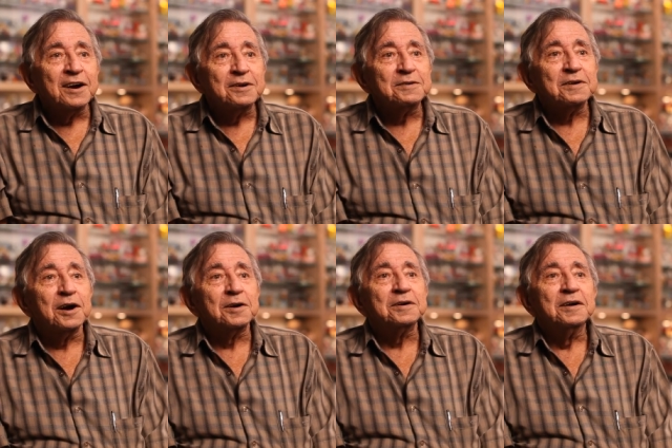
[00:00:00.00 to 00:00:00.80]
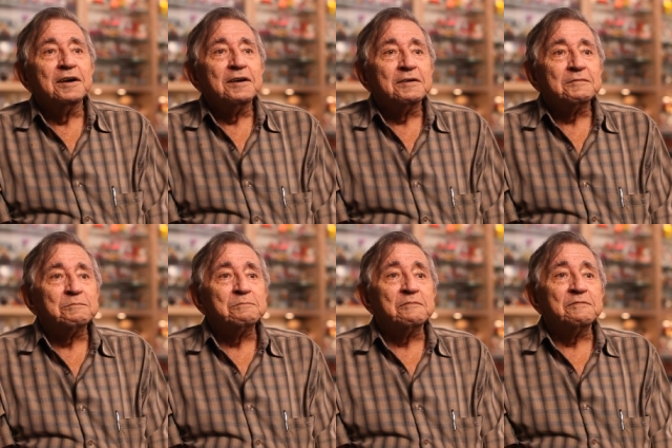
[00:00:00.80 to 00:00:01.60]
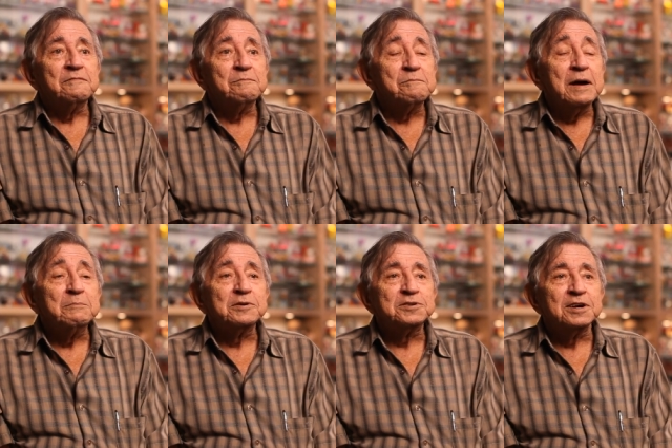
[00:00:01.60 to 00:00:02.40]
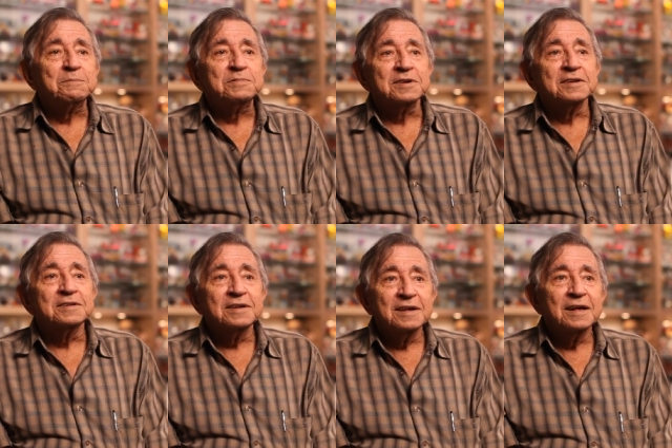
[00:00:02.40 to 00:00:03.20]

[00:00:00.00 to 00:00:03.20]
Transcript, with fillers: our our memberships, and